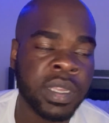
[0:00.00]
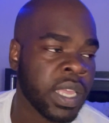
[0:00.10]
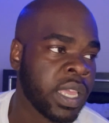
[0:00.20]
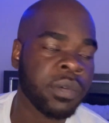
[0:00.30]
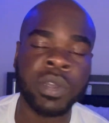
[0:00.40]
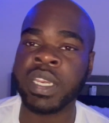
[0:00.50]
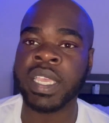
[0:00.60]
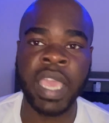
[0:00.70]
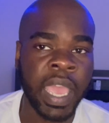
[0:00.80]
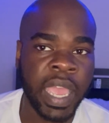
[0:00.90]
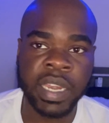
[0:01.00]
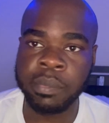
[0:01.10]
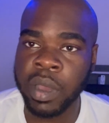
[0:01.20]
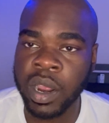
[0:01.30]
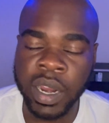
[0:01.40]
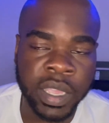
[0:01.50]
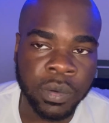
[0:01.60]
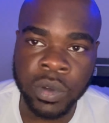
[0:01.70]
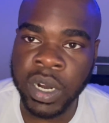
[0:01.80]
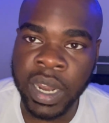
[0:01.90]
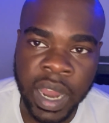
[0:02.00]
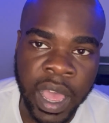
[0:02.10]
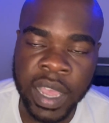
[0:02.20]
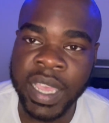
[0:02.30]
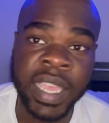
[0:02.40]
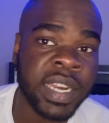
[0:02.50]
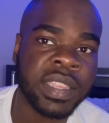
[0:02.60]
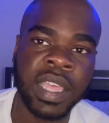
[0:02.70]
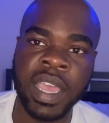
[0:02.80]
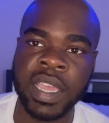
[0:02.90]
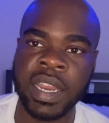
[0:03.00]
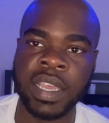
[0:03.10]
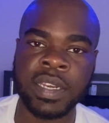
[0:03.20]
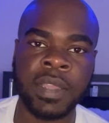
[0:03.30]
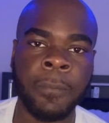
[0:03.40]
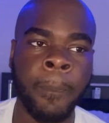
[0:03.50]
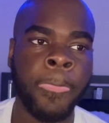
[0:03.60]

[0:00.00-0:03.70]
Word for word: hit with the candy bar, hit with a lock, anything like that.